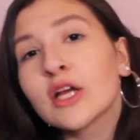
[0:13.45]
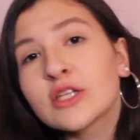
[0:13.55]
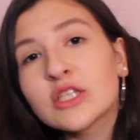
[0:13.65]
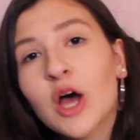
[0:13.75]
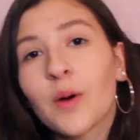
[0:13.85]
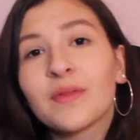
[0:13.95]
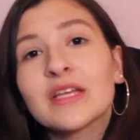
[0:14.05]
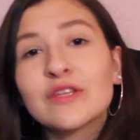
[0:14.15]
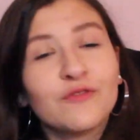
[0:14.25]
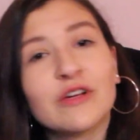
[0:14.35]
So,
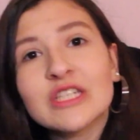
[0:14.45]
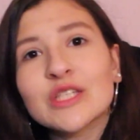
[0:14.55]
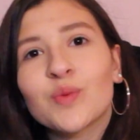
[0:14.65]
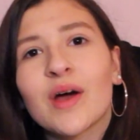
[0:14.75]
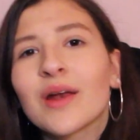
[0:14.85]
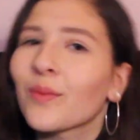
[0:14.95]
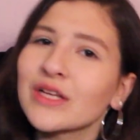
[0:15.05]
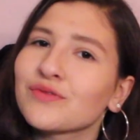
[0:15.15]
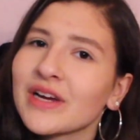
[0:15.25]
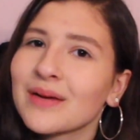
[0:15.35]
this first one
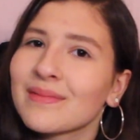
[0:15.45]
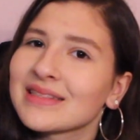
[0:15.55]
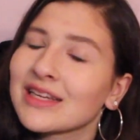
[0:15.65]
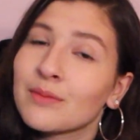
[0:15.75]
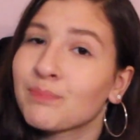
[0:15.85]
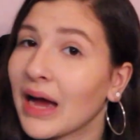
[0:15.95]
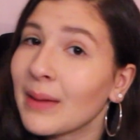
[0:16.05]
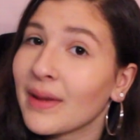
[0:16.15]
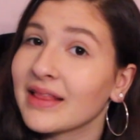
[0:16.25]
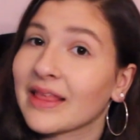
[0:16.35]
was recommended by
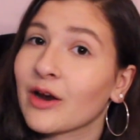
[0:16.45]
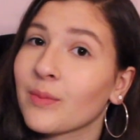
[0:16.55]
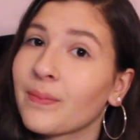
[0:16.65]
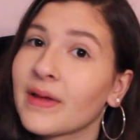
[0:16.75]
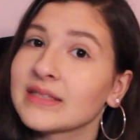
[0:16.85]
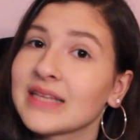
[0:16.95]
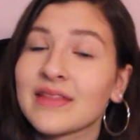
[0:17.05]
my therapist,